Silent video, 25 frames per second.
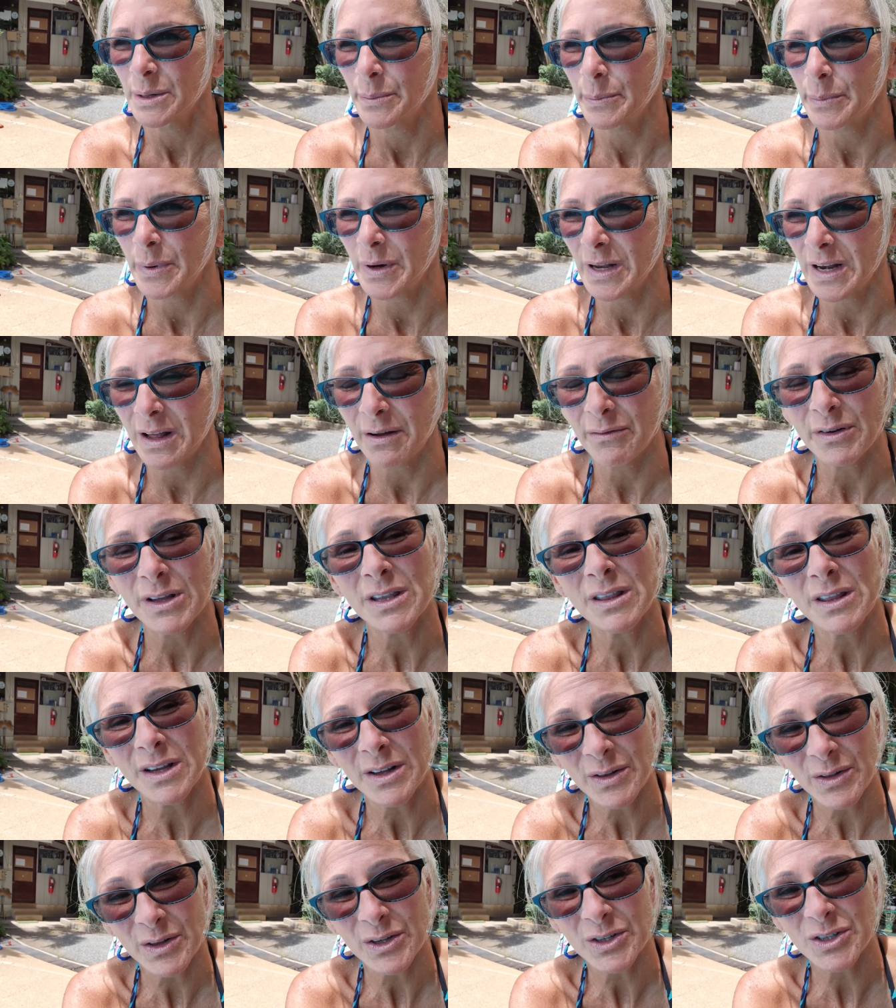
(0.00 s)
But
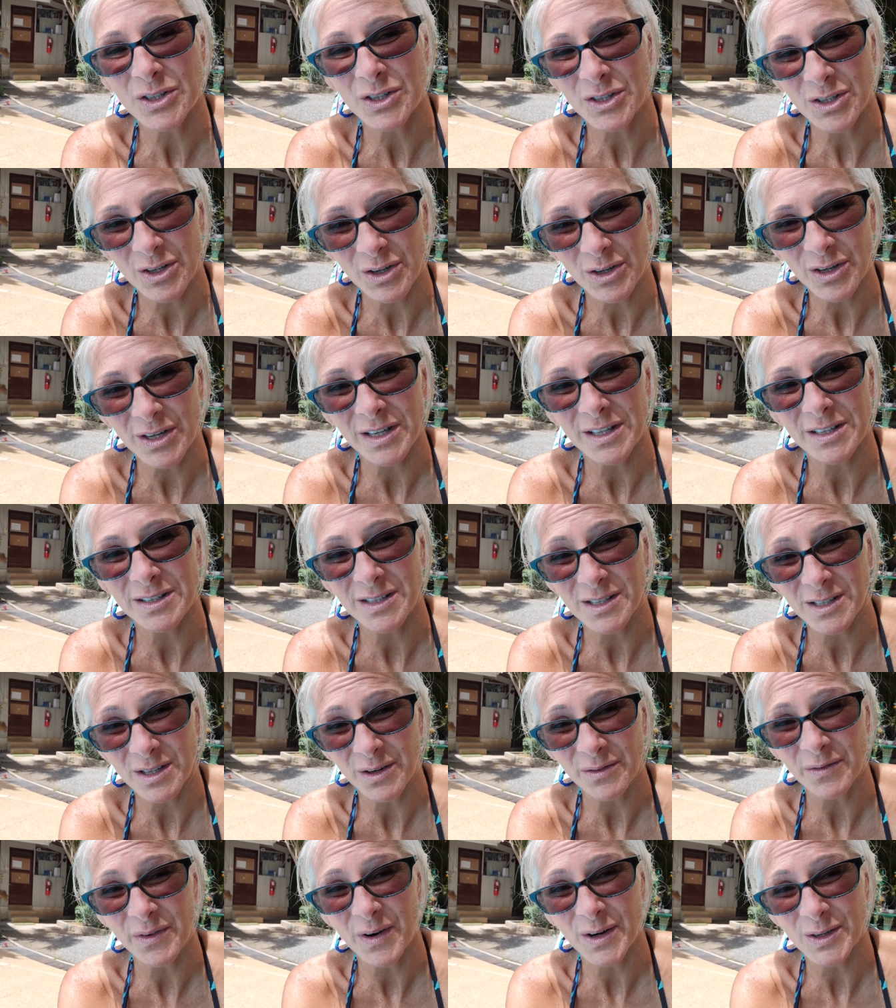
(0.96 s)
everything looks good.
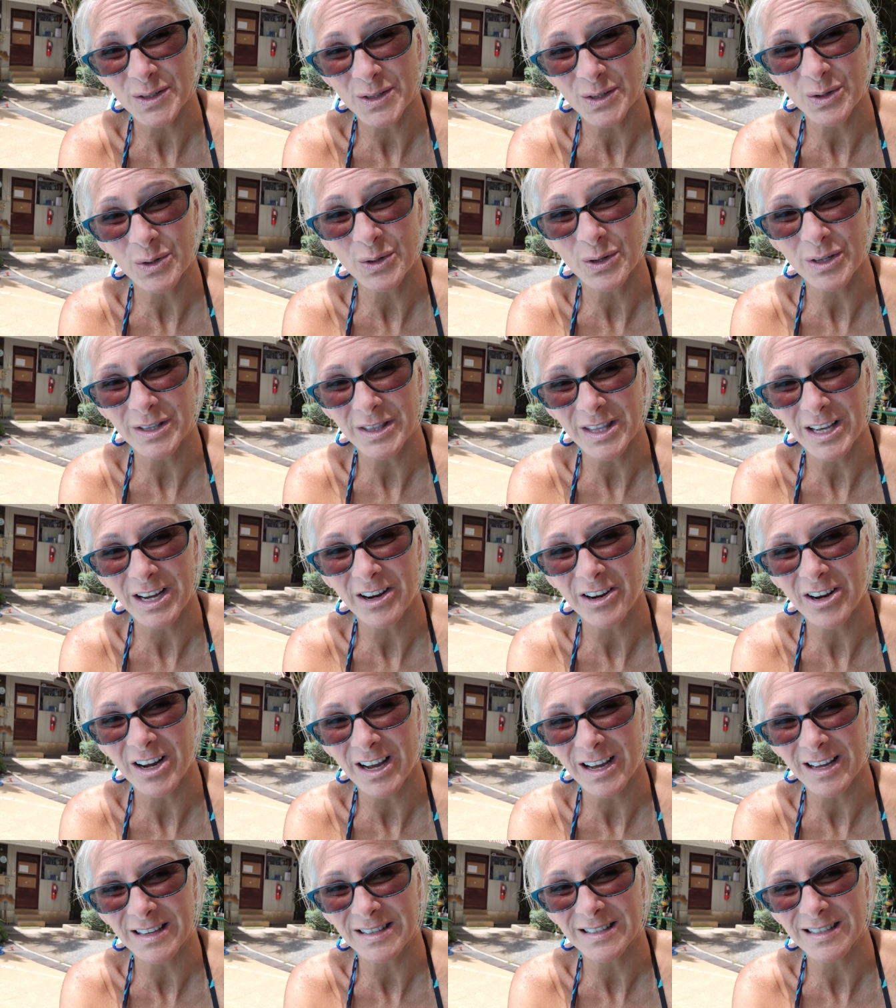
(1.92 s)
So far, so good there,
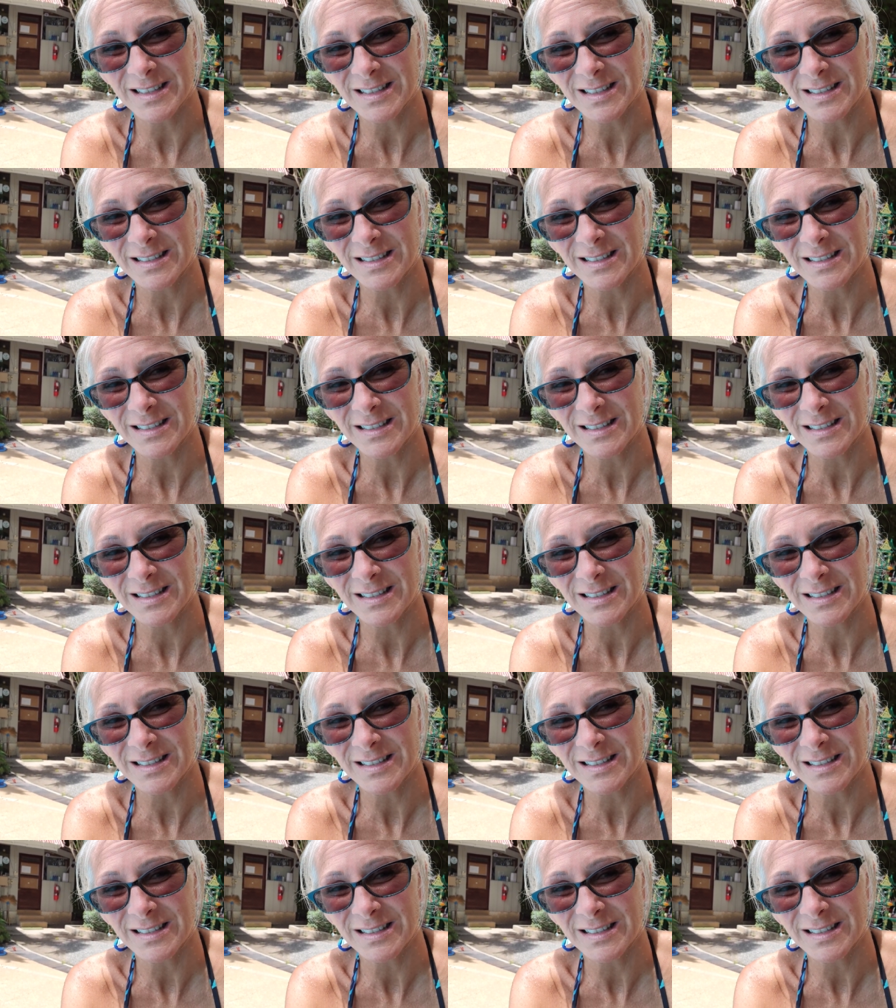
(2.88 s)
guys.